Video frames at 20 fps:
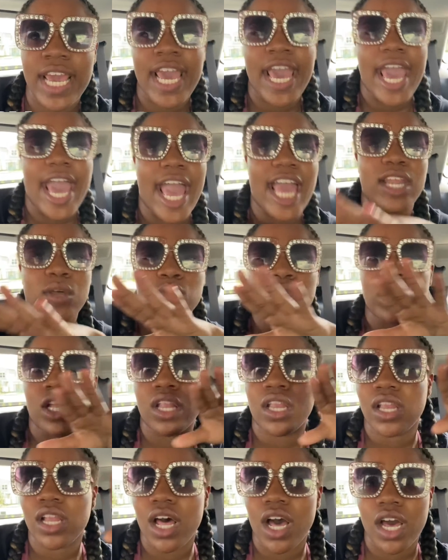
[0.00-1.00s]
And it was a
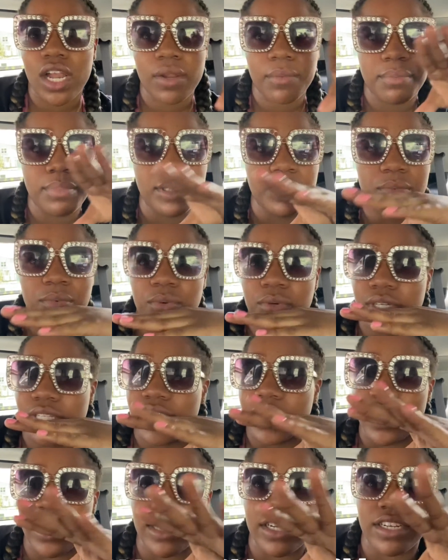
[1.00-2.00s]
lot of people in
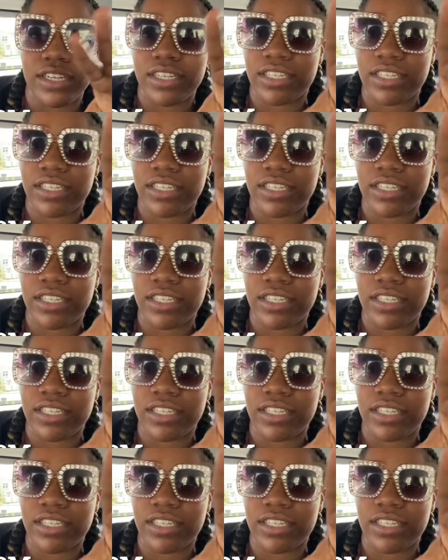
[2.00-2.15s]
there